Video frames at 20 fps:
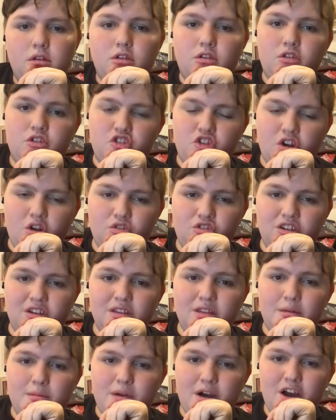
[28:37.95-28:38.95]
Shoji,
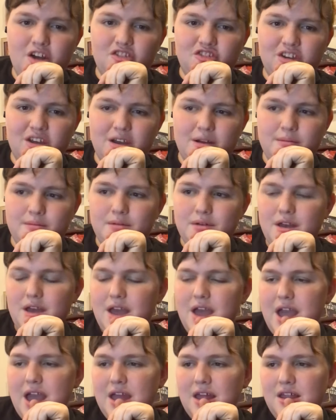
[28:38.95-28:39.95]
the Machamp,
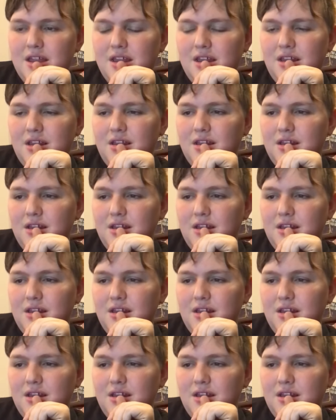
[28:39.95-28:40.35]
and